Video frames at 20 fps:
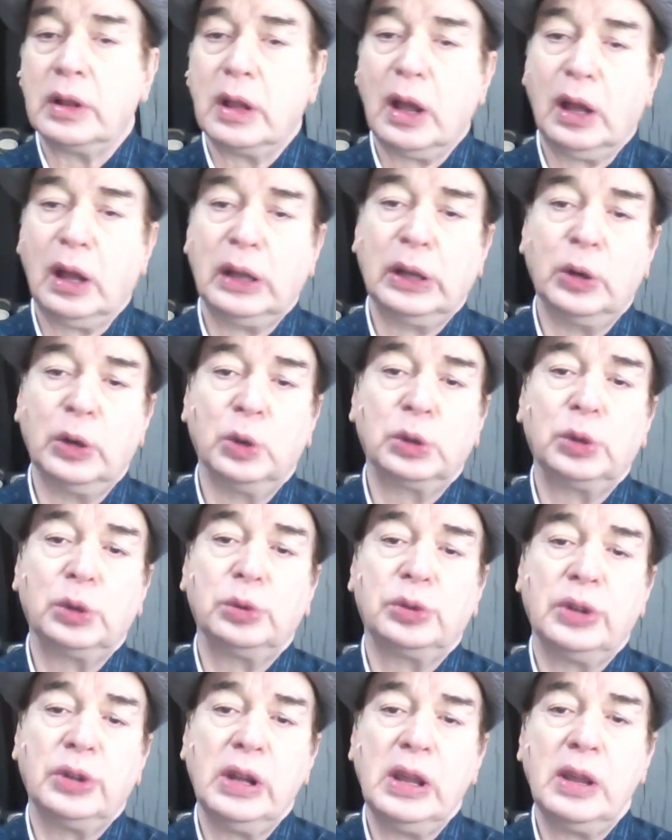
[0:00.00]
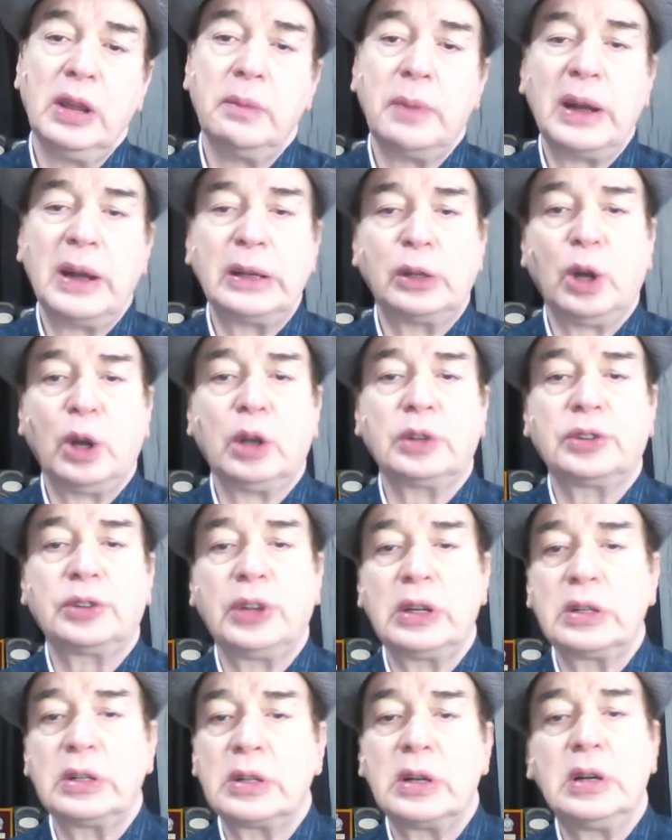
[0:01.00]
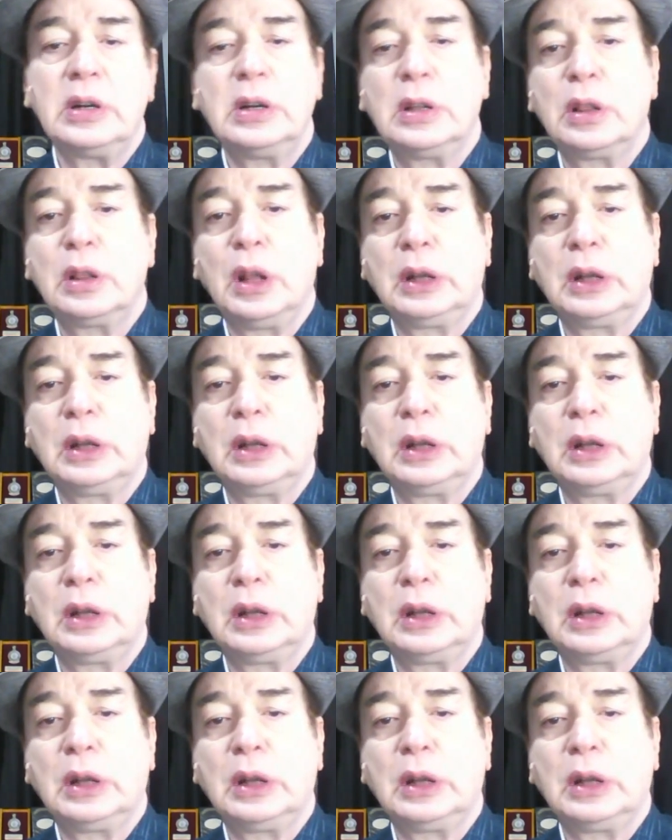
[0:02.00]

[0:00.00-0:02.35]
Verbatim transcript: I go to sleep. I toss and turn.